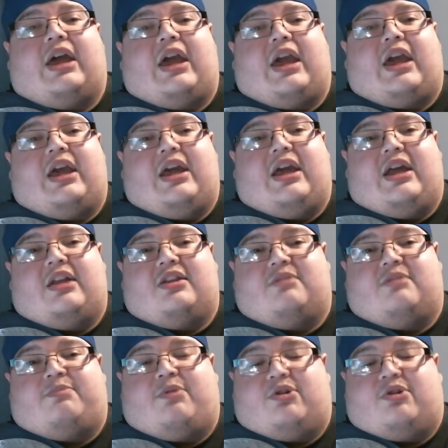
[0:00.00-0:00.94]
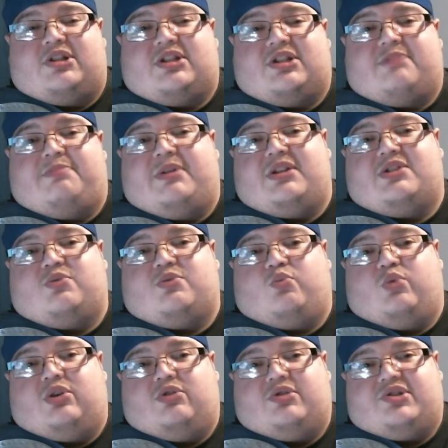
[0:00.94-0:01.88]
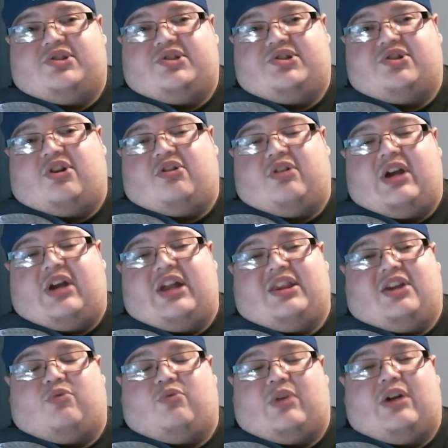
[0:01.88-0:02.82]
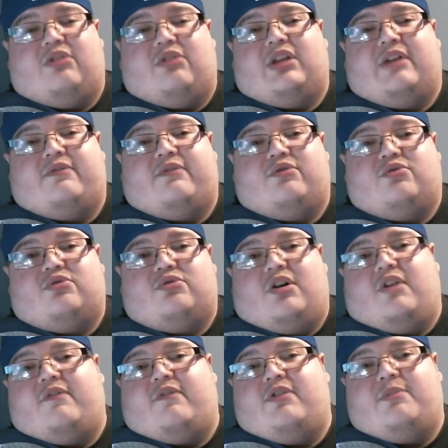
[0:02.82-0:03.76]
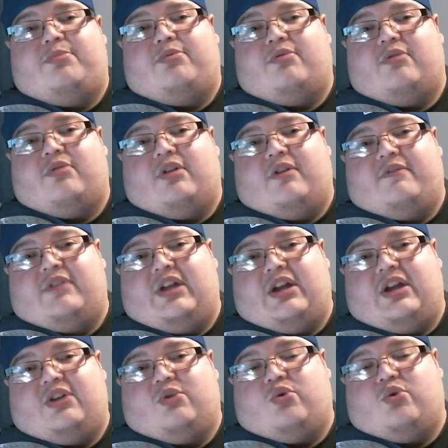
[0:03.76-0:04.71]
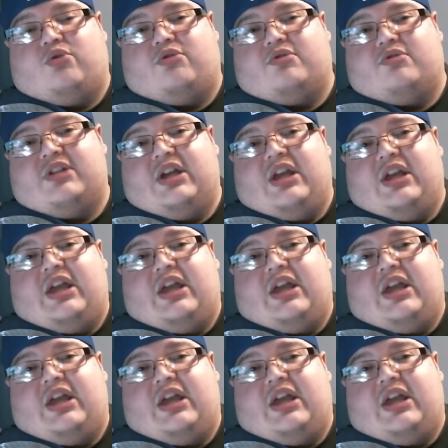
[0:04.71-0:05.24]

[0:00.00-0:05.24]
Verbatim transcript: and the participants will start at the ground level of the headquarters